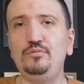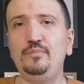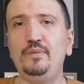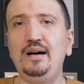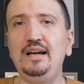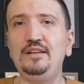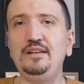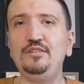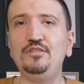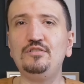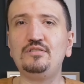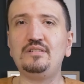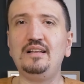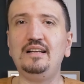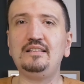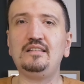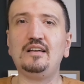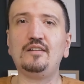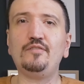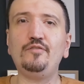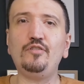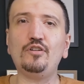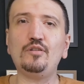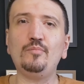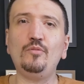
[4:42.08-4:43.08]
my newsletter
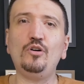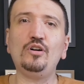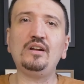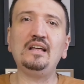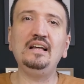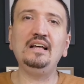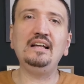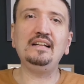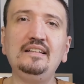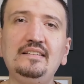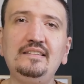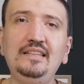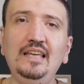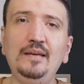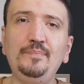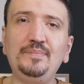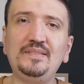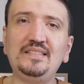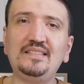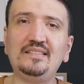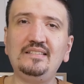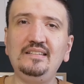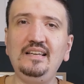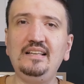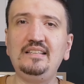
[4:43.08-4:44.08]
for more
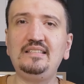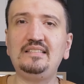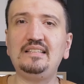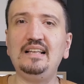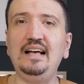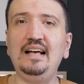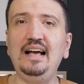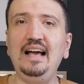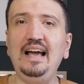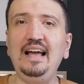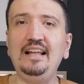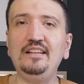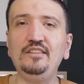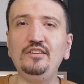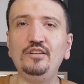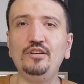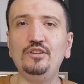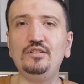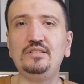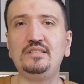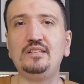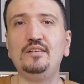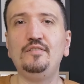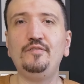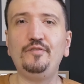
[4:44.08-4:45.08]
tips, tricks and
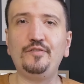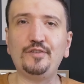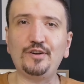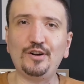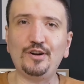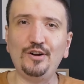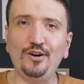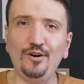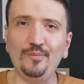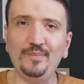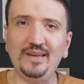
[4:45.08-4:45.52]
news from